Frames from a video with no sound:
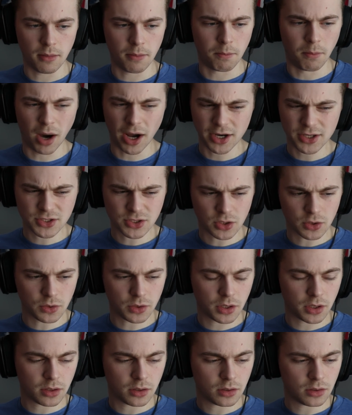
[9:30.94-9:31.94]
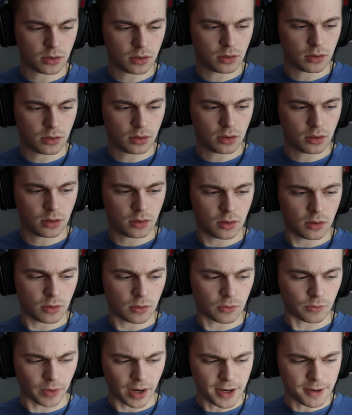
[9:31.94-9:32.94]
monotone,
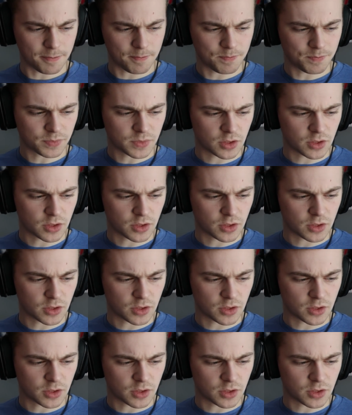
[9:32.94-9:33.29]
right?